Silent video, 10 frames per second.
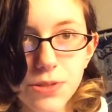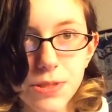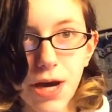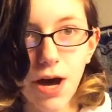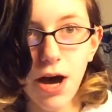
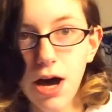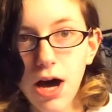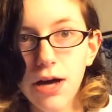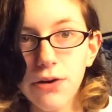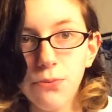
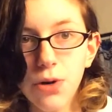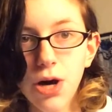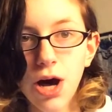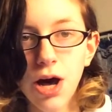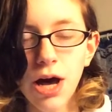start a
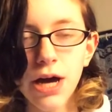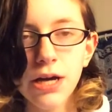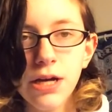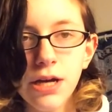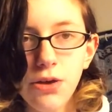war,
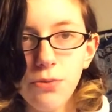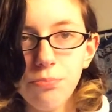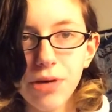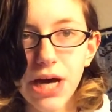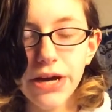you
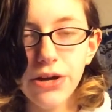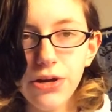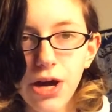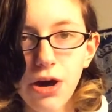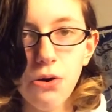
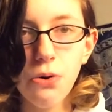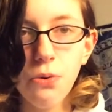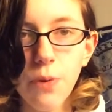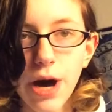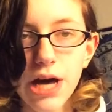better
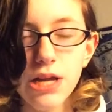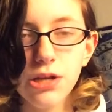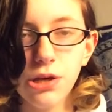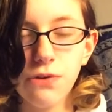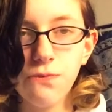know what
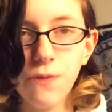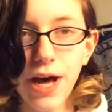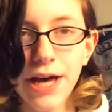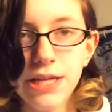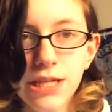you're
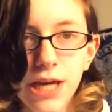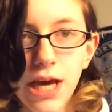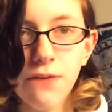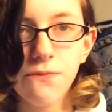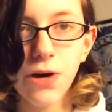
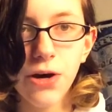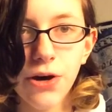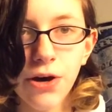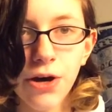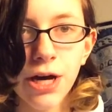fighting
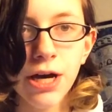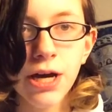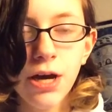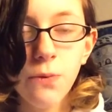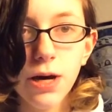for.
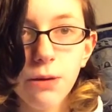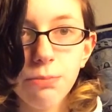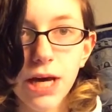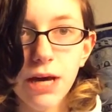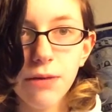Well,
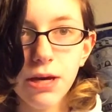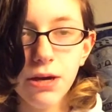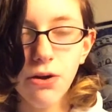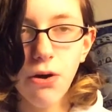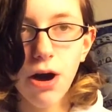baby,
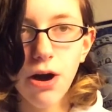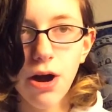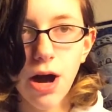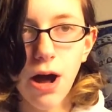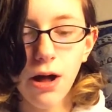you are
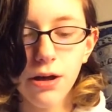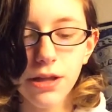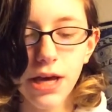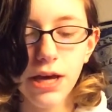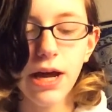all that